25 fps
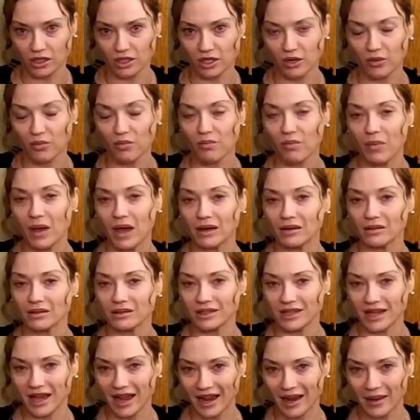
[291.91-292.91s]
So
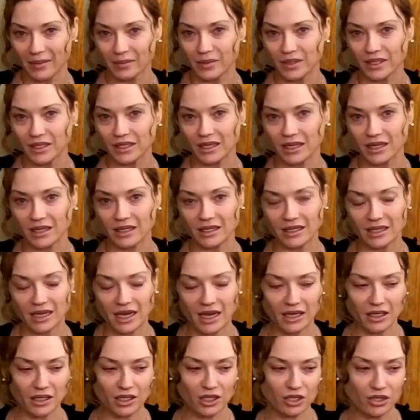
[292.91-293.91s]
metal types can
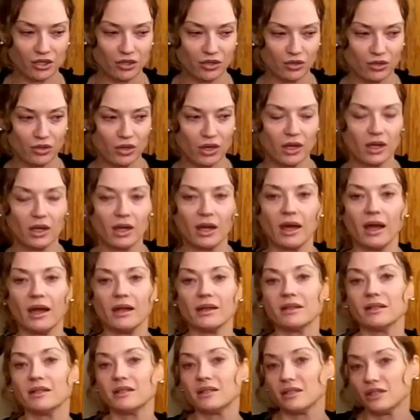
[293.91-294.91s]
tend to
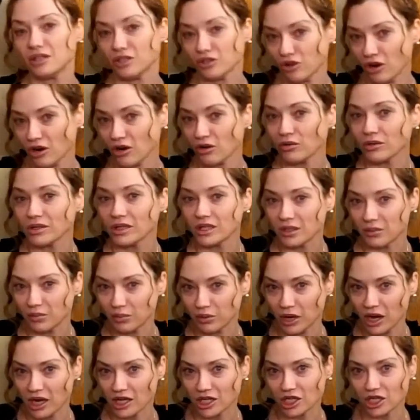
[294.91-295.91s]
struggle with
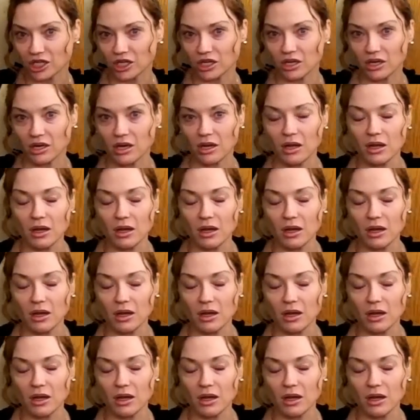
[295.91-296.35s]
depression.